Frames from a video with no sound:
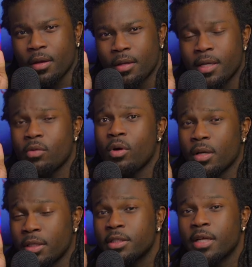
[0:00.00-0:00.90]
It's like, well,
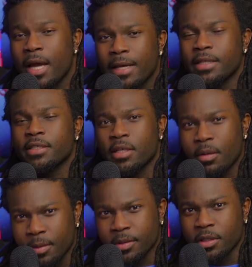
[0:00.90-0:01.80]
he's the guy that's gonna
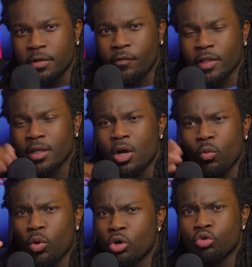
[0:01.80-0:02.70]
come up to the defense.
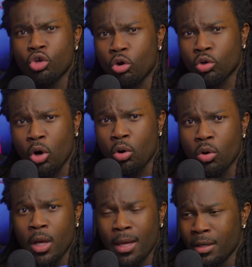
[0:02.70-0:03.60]
Well, you don't know,
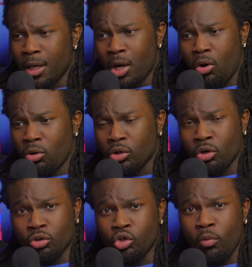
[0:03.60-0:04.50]
and all the
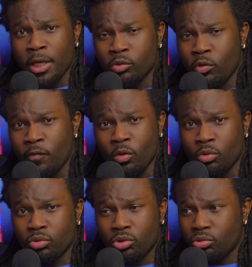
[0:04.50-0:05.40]
girls you mess with, you
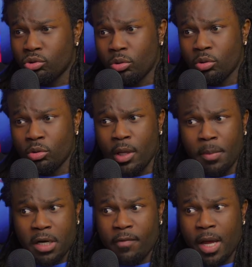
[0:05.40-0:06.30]
don't, you, you don't know. They
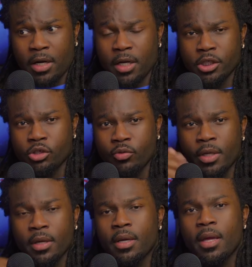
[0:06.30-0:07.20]
might have had a
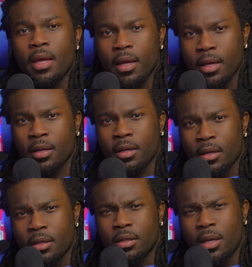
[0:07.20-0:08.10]
history. Yeah,
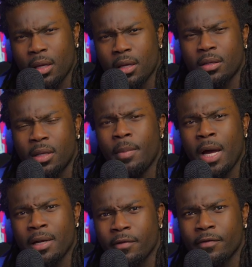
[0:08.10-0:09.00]
yeah, they
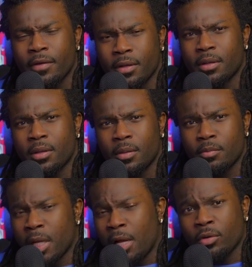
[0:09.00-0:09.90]
might have.
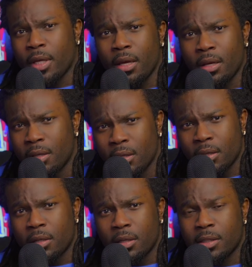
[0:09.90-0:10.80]
I don't care
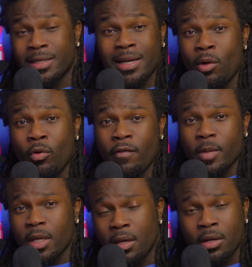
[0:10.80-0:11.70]
because they're not with
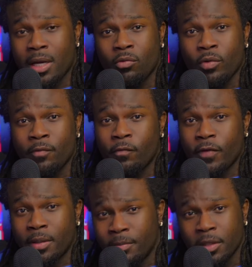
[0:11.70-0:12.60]
me. I don't got a ring for them.